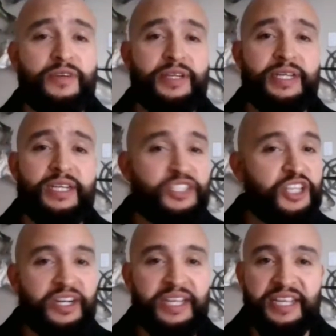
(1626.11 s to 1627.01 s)
very
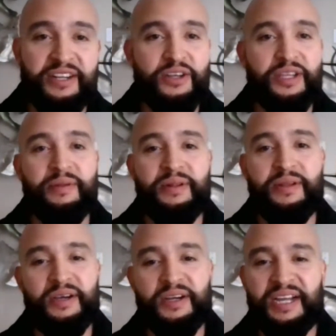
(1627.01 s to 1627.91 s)
chunky looking
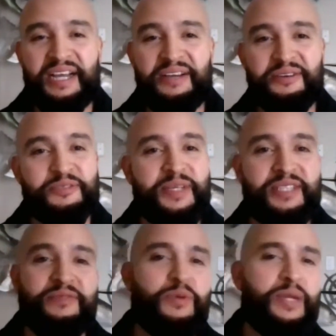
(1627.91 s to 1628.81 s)
coyotes,
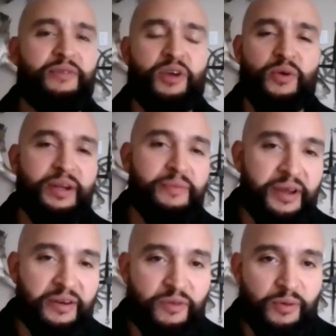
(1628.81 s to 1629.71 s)
because we have a great
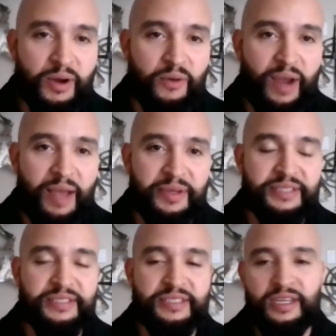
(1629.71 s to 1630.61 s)
amount of
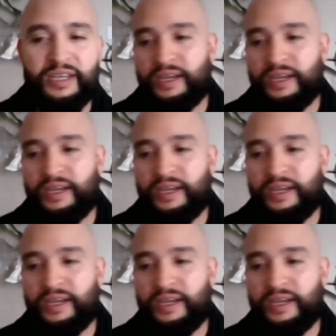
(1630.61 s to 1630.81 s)
rabbits.